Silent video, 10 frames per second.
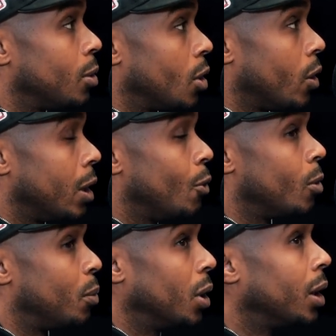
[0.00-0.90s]
So he
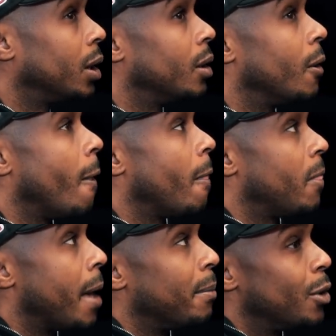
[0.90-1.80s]
would put
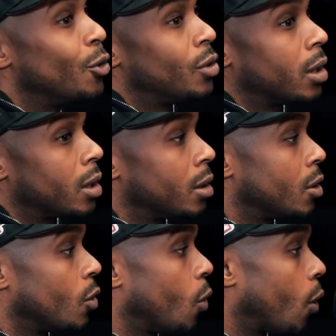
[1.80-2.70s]
that music
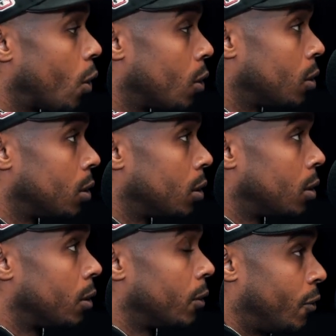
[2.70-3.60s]
into the world mm
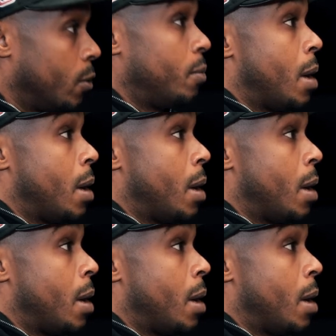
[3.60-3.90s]
-hmm. for.